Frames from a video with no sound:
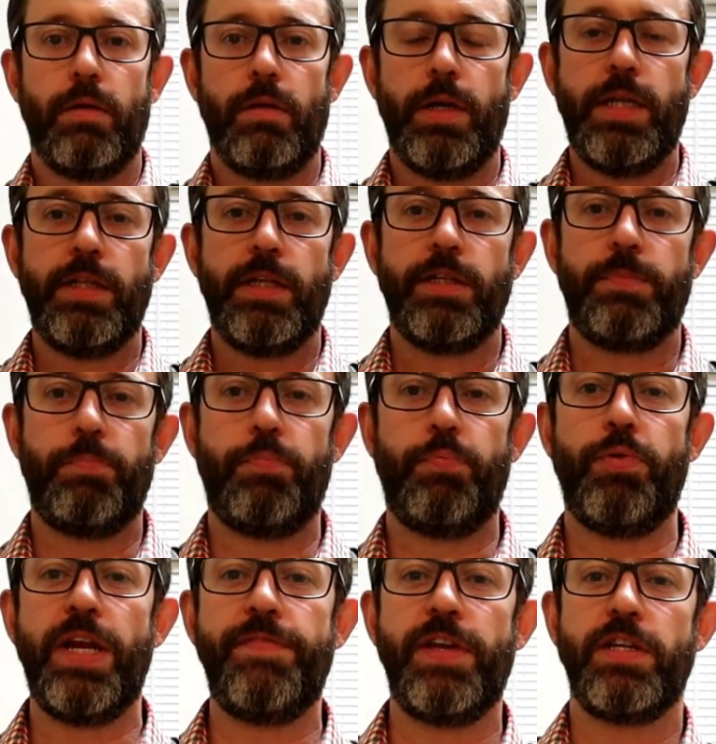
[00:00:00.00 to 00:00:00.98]
In this
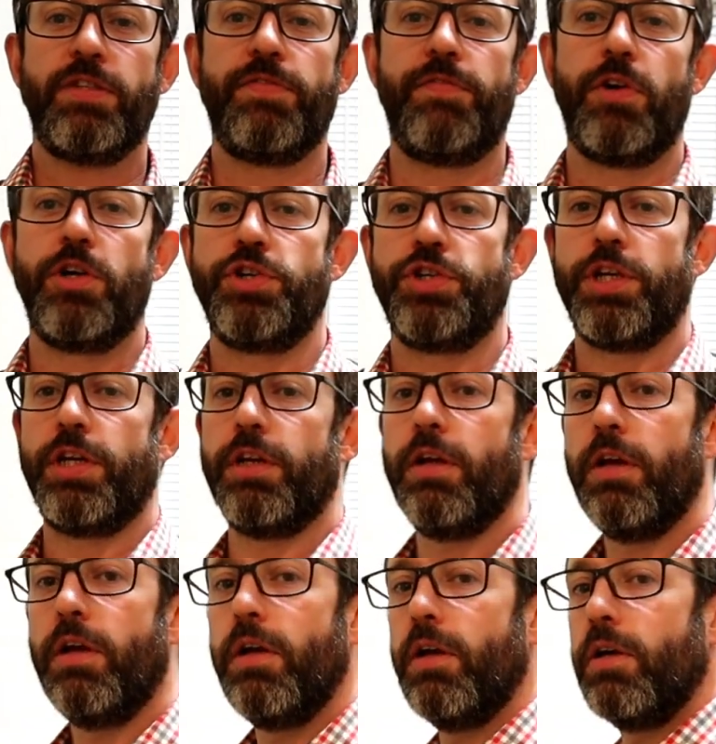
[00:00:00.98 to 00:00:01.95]
previous version,
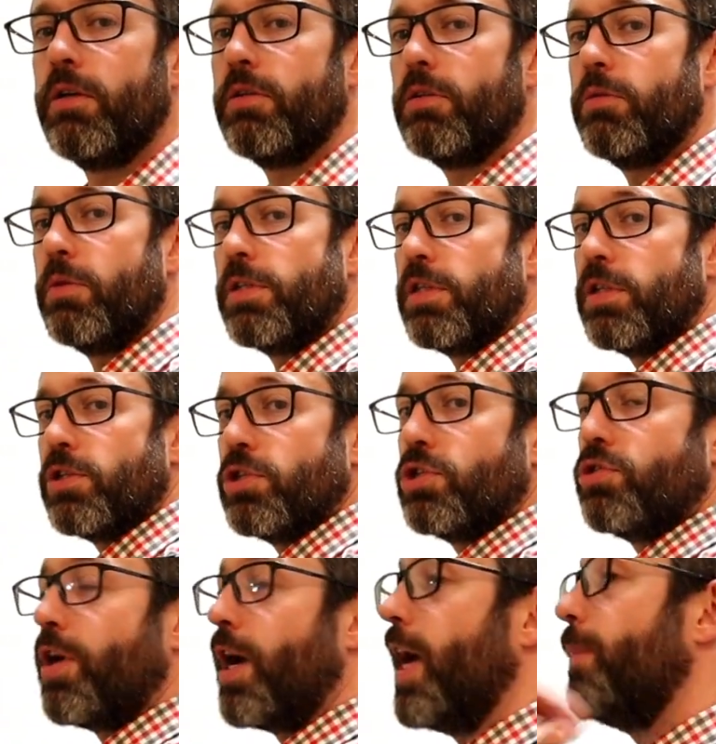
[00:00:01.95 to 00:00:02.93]
with the
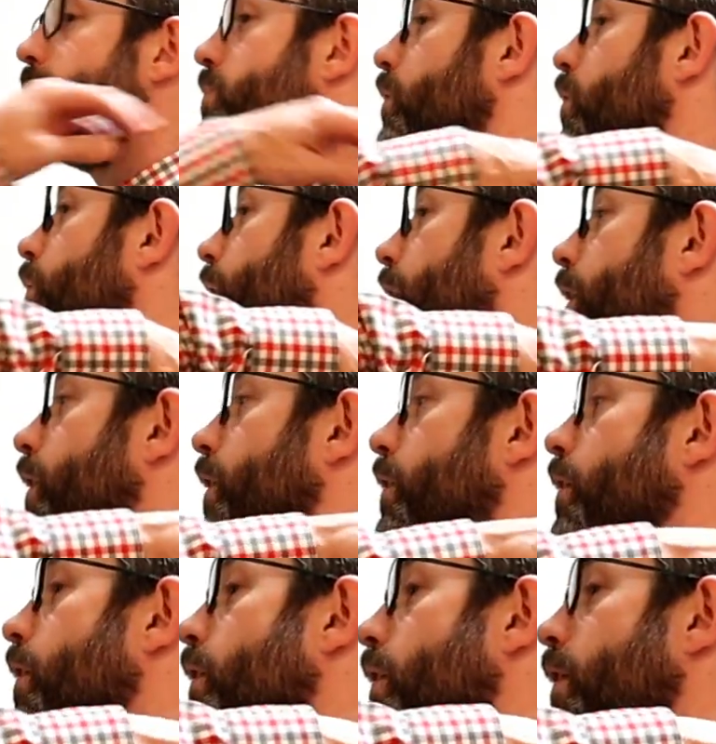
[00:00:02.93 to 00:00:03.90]
straps
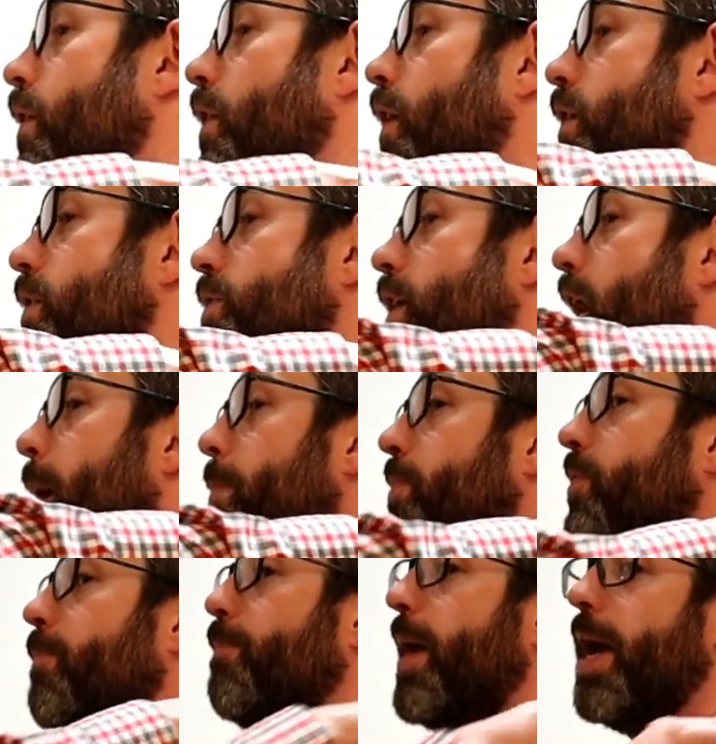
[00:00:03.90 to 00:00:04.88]
located on top of
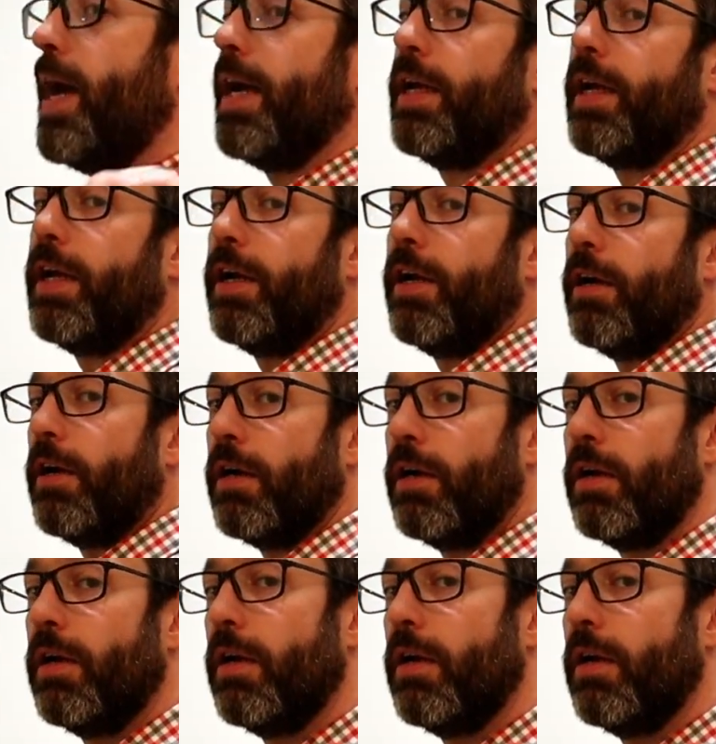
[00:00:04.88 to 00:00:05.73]
the bag here,